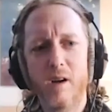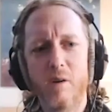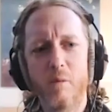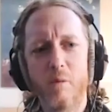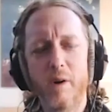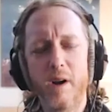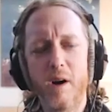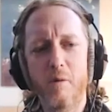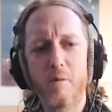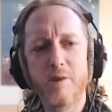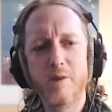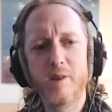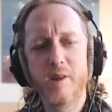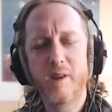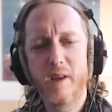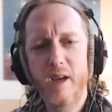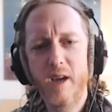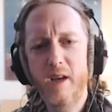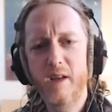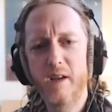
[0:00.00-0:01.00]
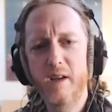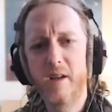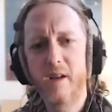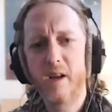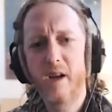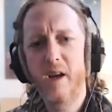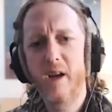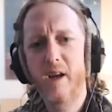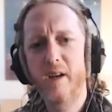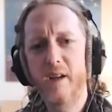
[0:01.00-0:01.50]
when I was a kid,
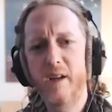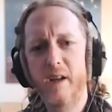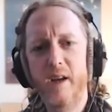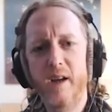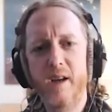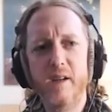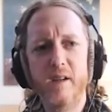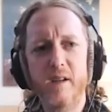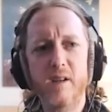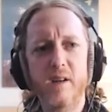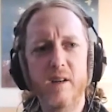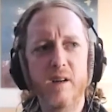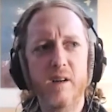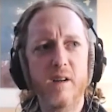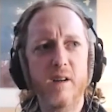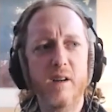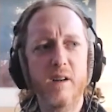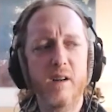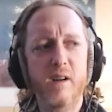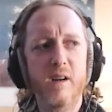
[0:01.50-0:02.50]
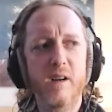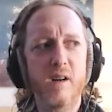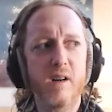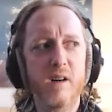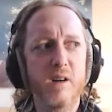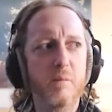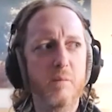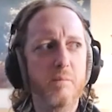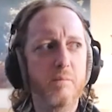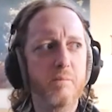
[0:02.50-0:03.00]
and yeah. and
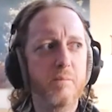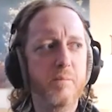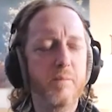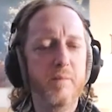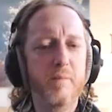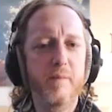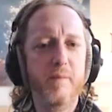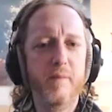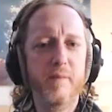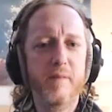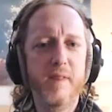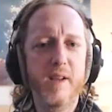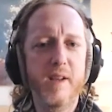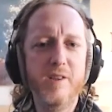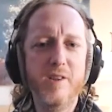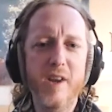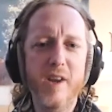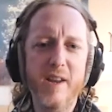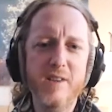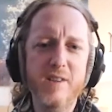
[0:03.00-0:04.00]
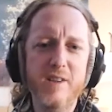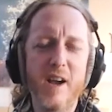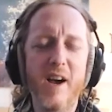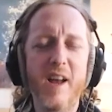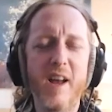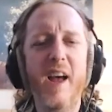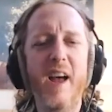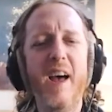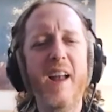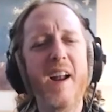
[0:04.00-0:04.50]
um, that changed.
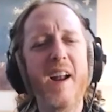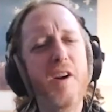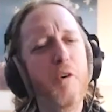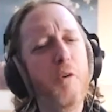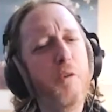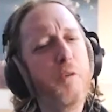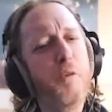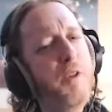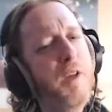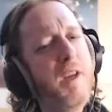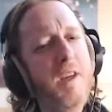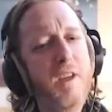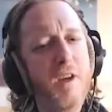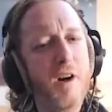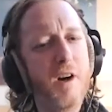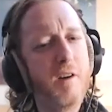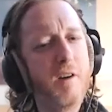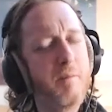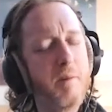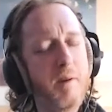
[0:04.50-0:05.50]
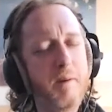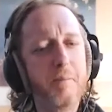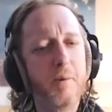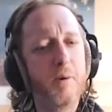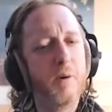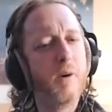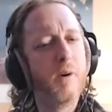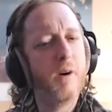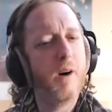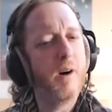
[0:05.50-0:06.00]
And I don't think young
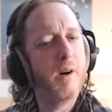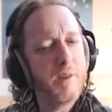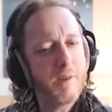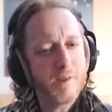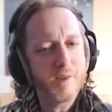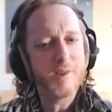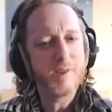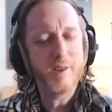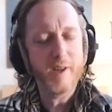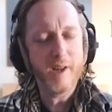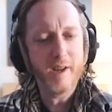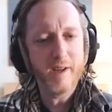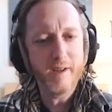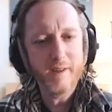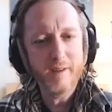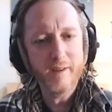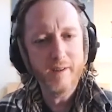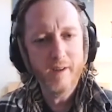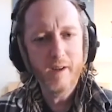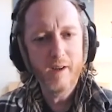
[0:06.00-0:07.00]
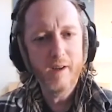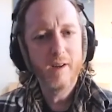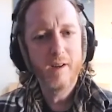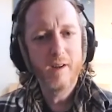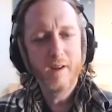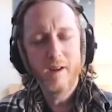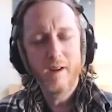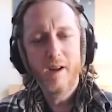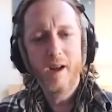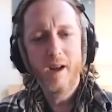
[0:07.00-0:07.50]
people understand
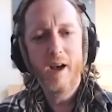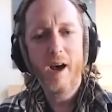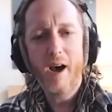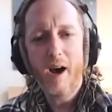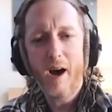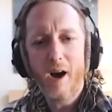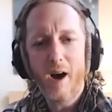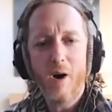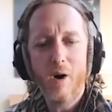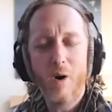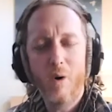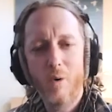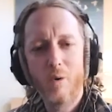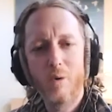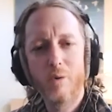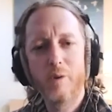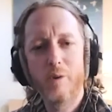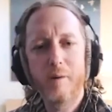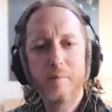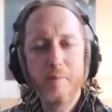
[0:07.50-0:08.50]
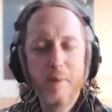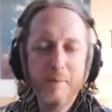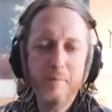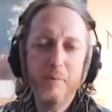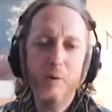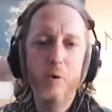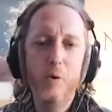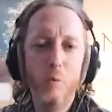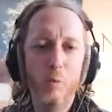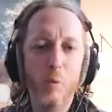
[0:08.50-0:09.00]
how, like,
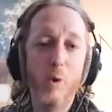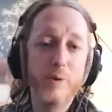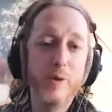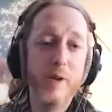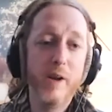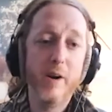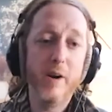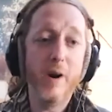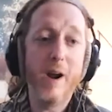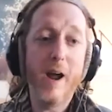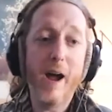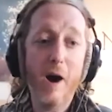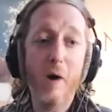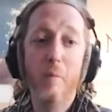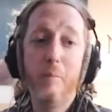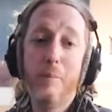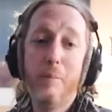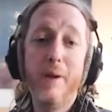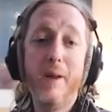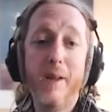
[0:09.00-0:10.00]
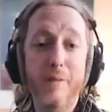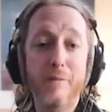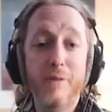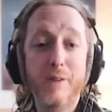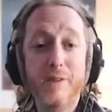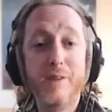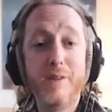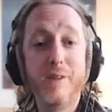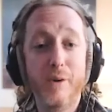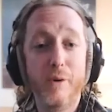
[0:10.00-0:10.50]
people who weren't there, how big of
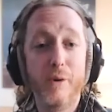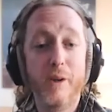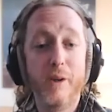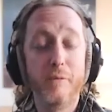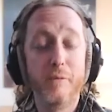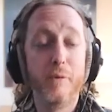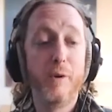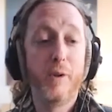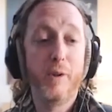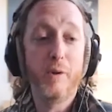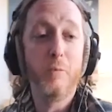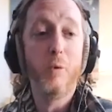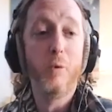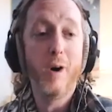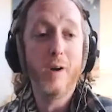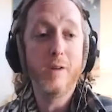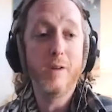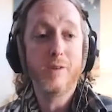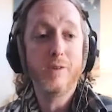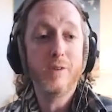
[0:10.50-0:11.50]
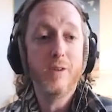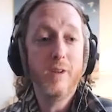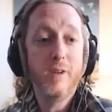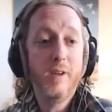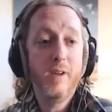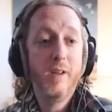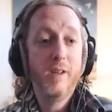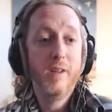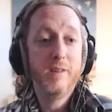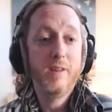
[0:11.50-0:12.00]
a deal he really was.
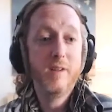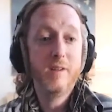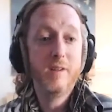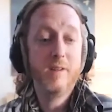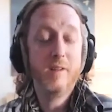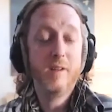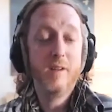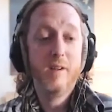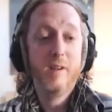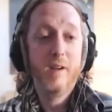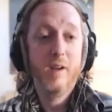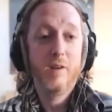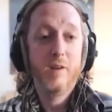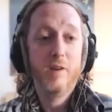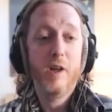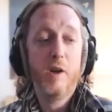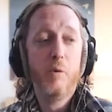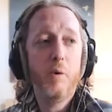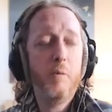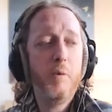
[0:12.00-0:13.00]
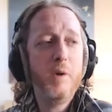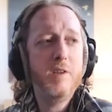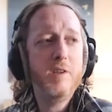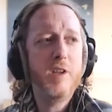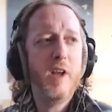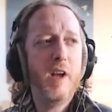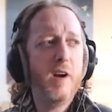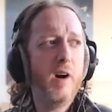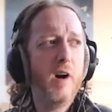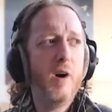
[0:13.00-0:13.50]
Absolutely. Like when we
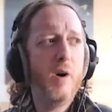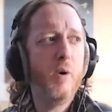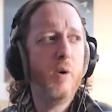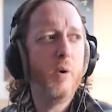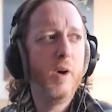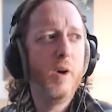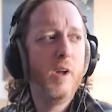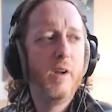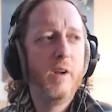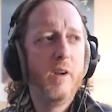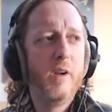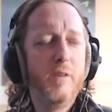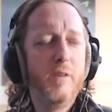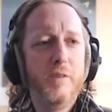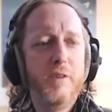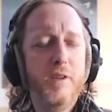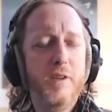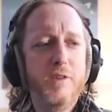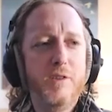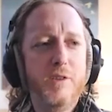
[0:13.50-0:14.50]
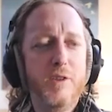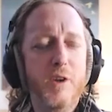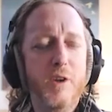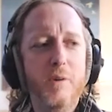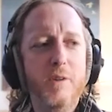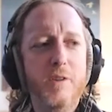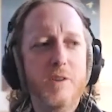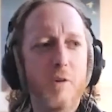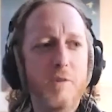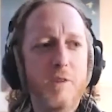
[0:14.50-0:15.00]
say, "Oh, this so
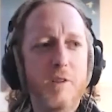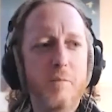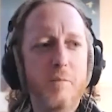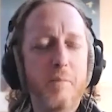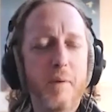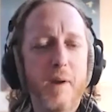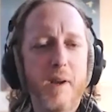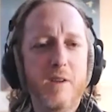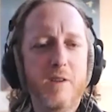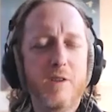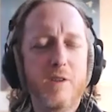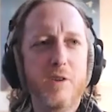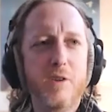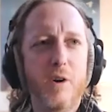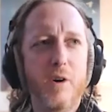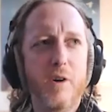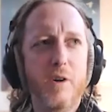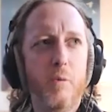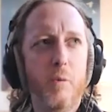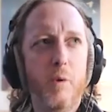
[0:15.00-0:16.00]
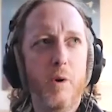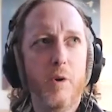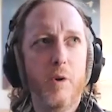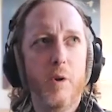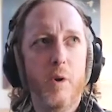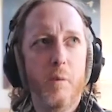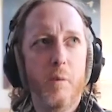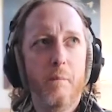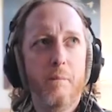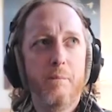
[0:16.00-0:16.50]
and so is the biggest star in the
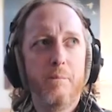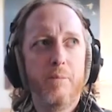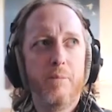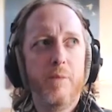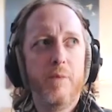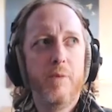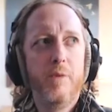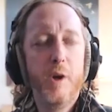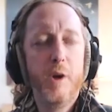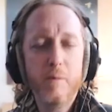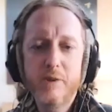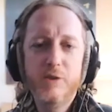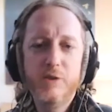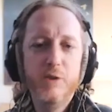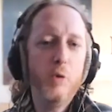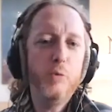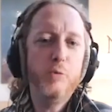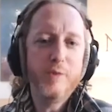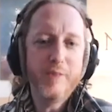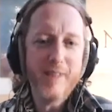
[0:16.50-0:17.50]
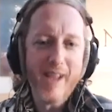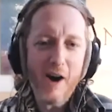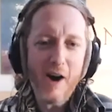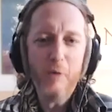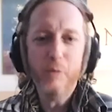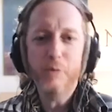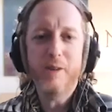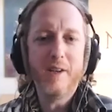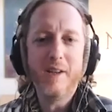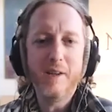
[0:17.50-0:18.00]
world," there was no
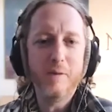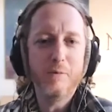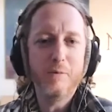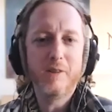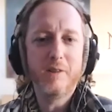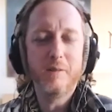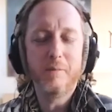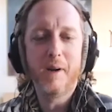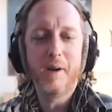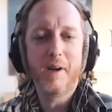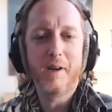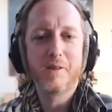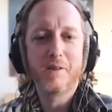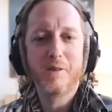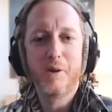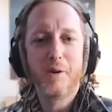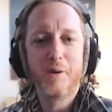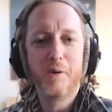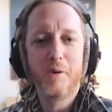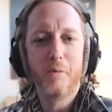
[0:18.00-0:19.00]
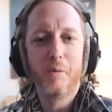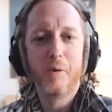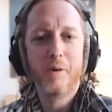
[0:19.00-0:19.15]
doubt that he was the biggest star in the